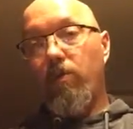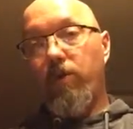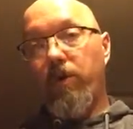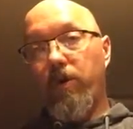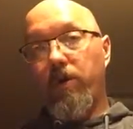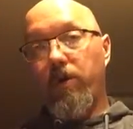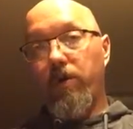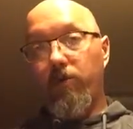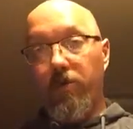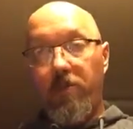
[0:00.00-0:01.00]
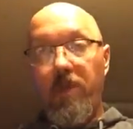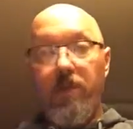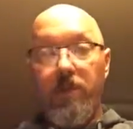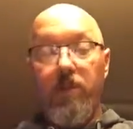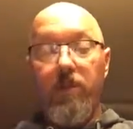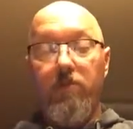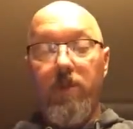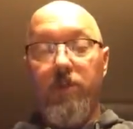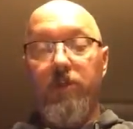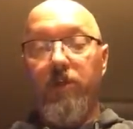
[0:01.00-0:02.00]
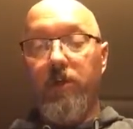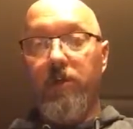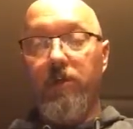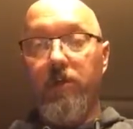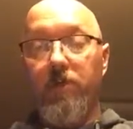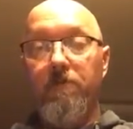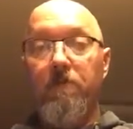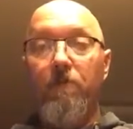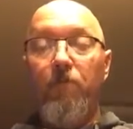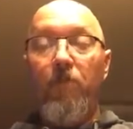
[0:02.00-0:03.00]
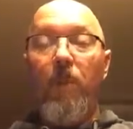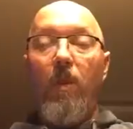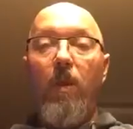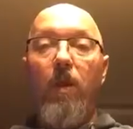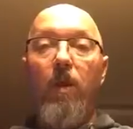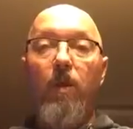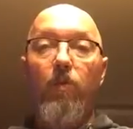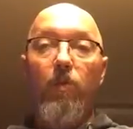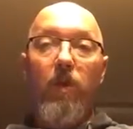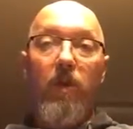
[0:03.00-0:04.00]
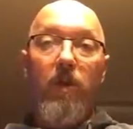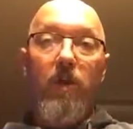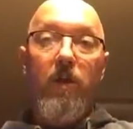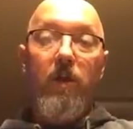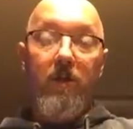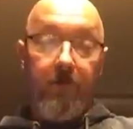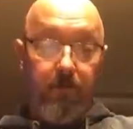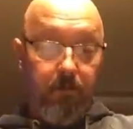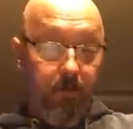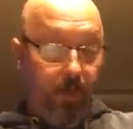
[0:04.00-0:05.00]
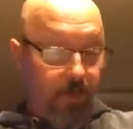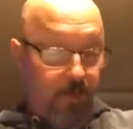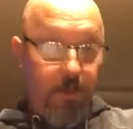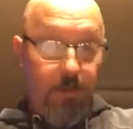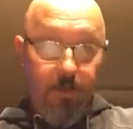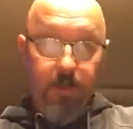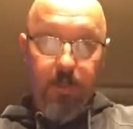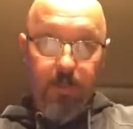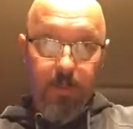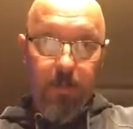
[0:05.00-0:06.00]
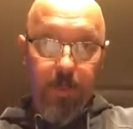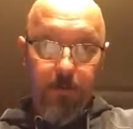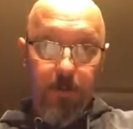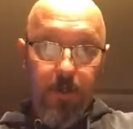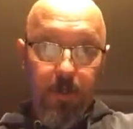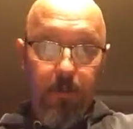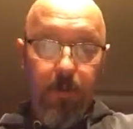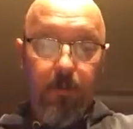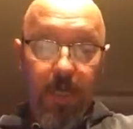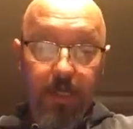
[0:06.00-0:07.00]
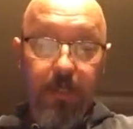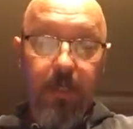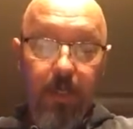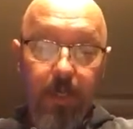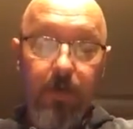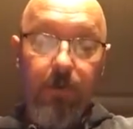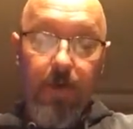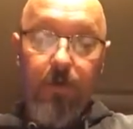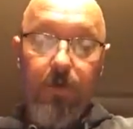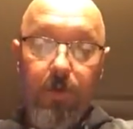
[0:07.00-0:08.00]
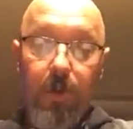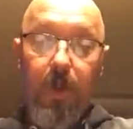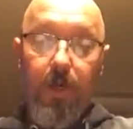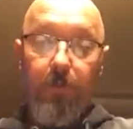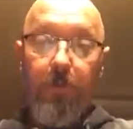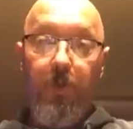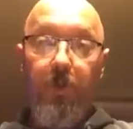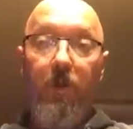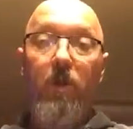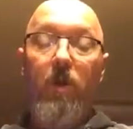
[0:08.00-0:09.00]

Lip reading: We're going to repeat the blood sugars, and we're going to continue to assess the patient en route to the hospital.